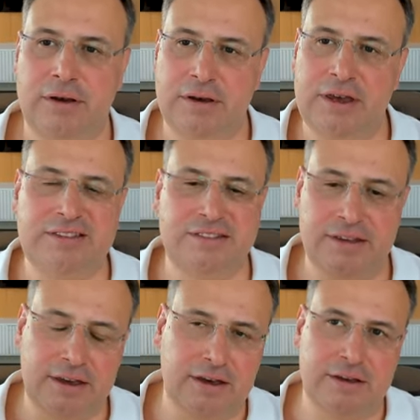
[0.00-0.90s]
it,
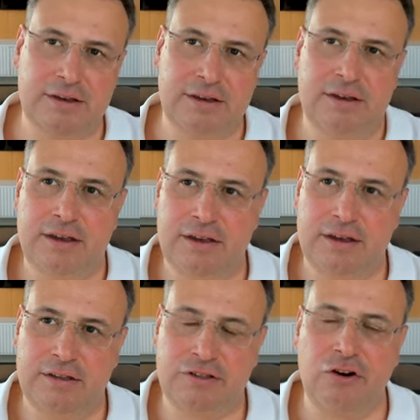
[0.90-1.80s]

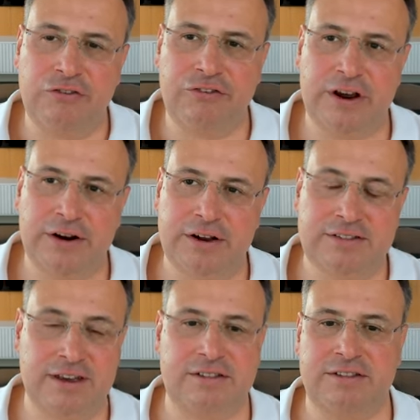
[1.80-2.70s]
in software, it
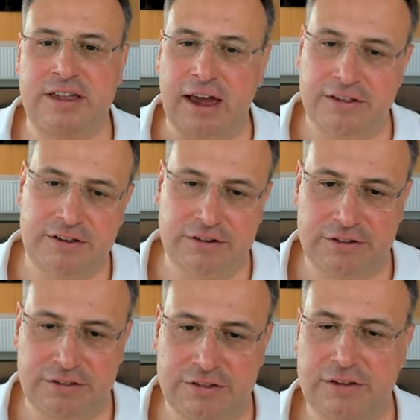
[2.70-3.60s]
takes 10
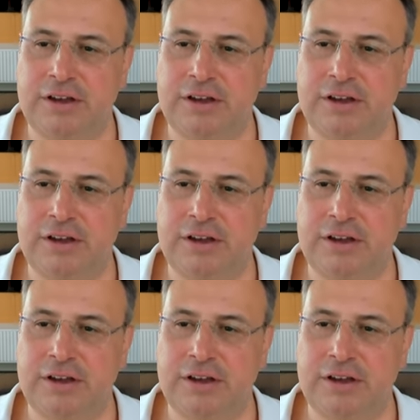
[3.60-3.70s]
years